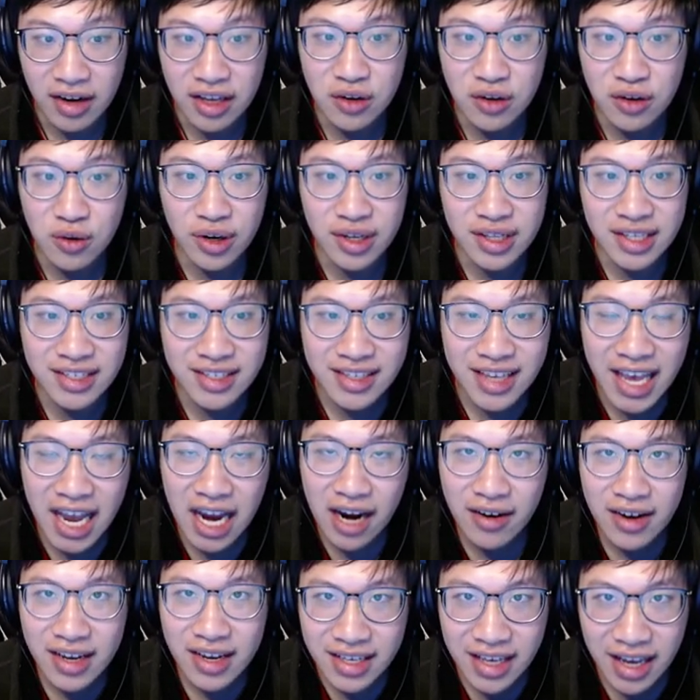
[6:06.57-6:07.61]
You are this
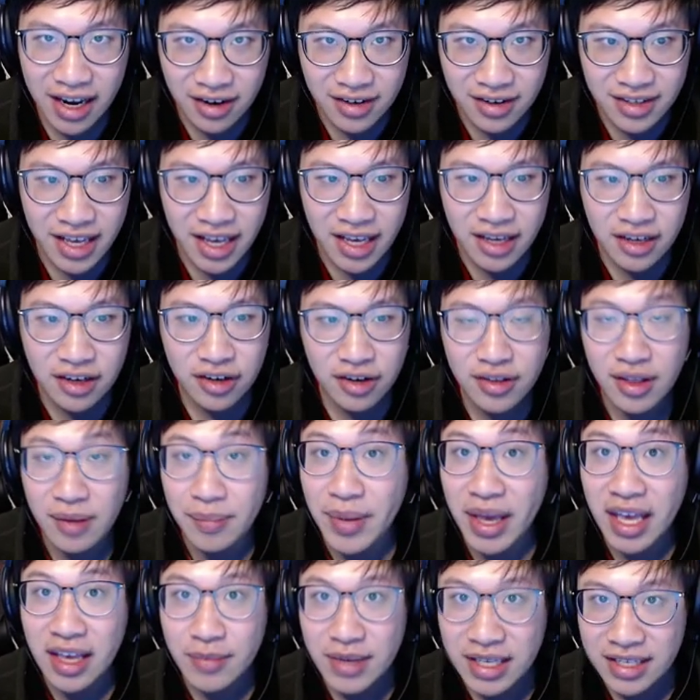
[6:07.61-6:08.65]
carry caretaker, the
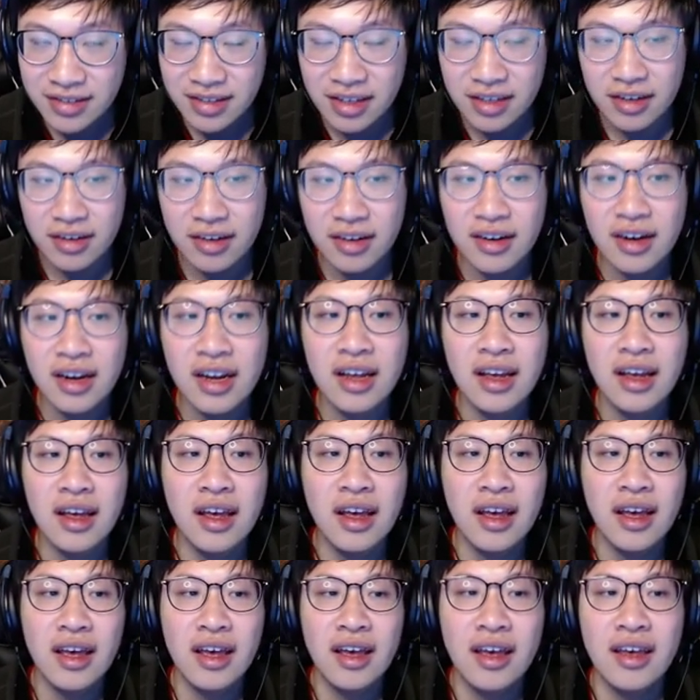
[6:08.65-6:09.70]
babysitter.
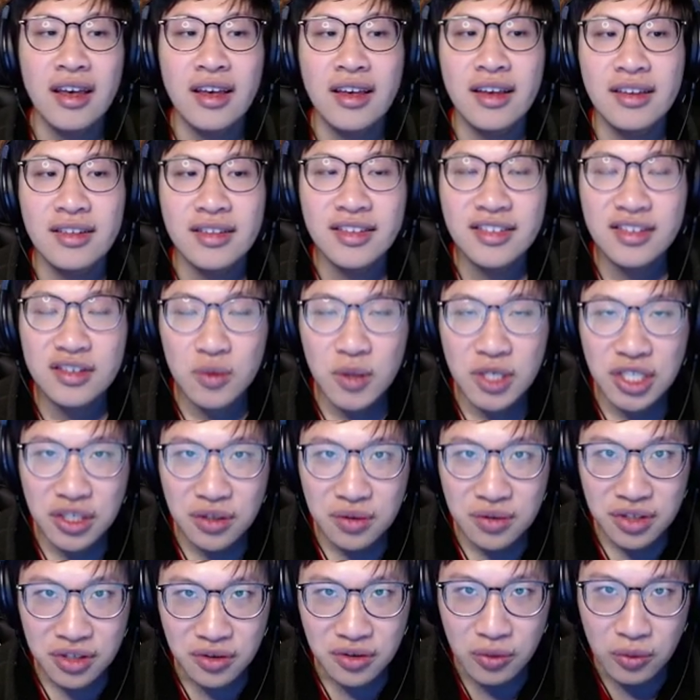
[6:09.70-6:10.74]
This is what you
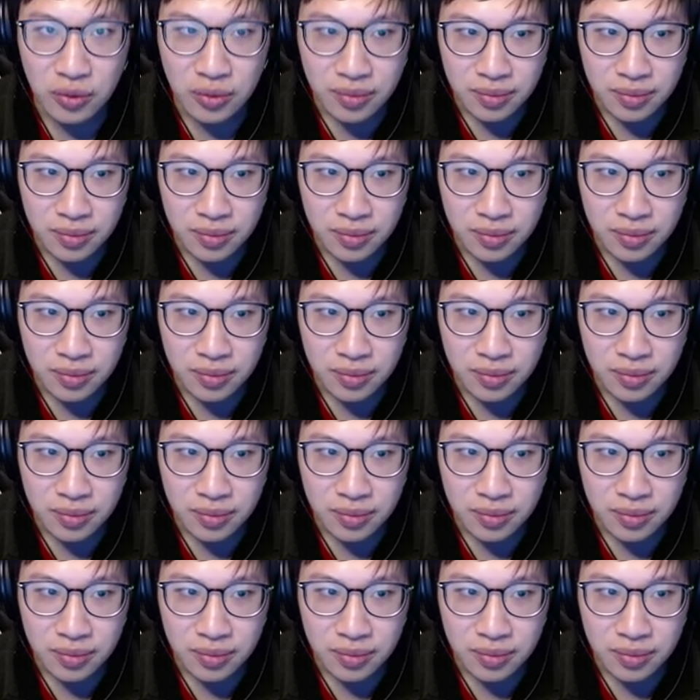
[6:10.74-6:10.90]
do.